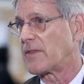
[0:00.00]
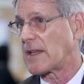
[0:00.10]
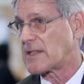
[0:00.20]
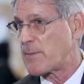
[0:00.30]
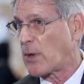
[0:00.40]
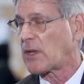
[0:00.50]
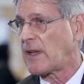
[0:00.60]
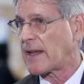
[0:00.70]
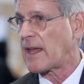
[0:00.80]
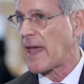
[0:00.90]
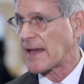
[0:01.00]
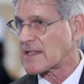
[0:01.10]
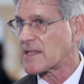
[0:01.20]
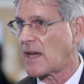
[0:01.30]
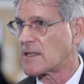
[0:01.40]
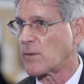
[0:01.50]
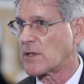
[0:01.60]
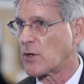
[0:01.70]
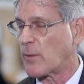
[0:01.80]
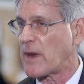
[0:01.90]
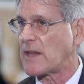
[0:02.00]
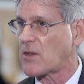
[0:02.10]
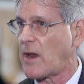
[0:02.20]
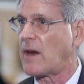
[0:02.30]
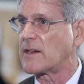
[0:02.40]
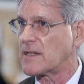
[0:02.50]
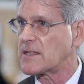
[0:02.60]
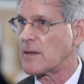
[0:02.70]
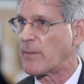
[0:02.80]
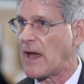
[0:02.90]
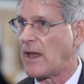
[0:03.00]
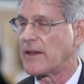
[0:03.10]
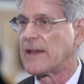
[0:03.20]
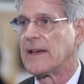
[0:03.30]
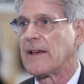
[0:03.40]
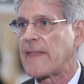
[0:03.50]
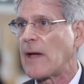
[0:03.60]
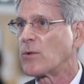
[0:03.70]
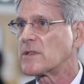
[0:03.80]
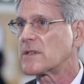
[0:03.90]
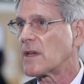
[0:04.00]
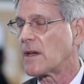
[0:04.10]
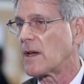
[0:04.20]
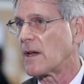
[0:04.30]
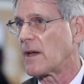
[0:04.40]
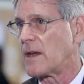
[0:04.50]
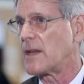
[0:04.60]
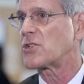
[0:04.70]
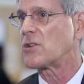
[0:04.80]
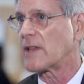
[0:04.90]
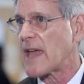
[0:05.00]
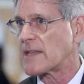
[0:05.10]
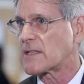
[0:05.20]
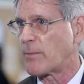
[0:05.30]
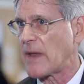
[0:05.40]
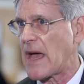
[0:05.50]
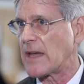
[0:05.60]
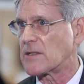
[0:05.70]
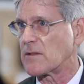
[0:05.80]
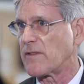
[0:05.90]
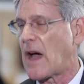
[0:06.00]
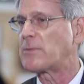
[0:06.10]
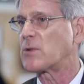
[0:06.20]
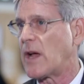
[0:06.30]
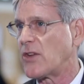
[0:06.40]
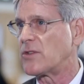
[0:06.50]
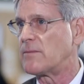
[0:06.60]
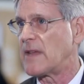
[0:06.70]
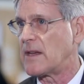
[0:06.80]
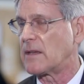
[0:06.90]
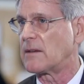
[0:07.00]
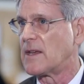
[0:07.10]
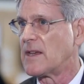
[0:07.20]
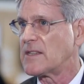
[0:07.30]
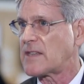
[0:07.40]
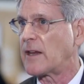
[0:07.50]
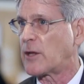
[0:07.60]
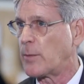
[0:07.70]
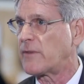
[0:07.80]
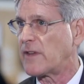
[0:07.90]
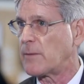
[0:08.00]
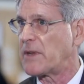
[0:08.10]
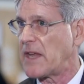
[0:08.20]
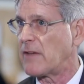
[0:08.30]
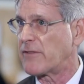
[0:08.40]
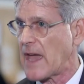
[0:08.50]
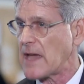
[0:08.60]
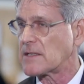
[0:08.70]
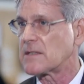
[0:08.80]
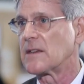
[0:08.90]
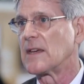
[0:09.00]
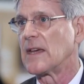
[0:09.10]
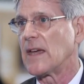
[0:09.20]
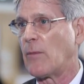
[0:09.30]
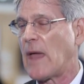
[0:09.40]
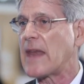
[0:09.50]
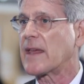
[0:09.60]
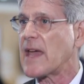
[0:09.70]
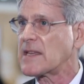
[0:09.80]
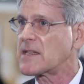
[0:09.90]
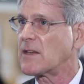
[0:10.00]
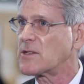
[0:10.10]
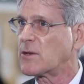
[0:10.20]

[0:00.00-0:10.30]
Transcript: that debottlenecking exercise that we took place on our existing plant. That was additional gas supplies of up to 100 million standard cubic feet per day of gas. And we had a gas sales